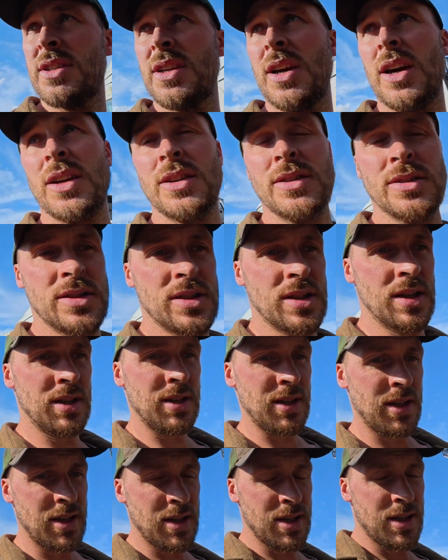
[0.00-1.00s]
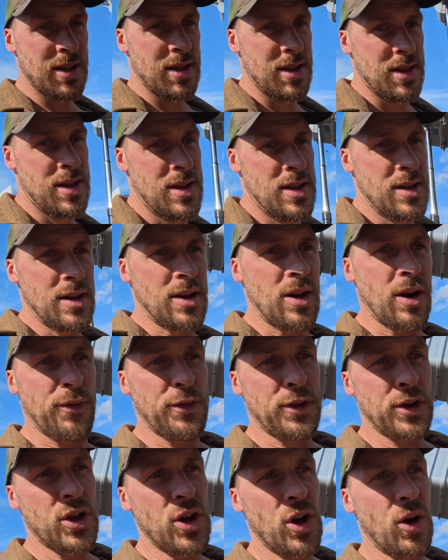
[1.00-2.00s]
tonnes.
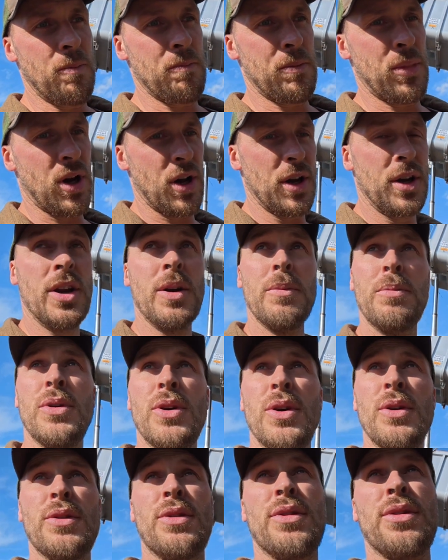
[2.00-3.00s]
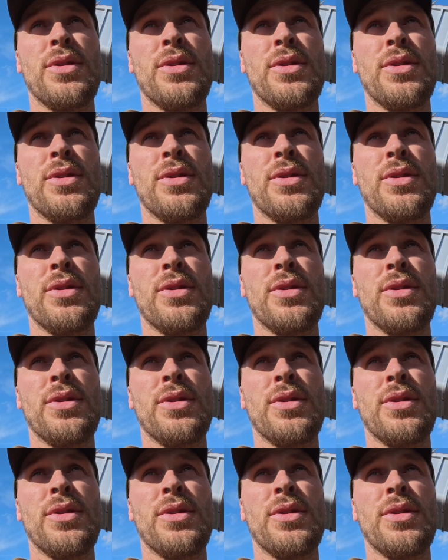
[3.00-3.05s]
Off the combine I put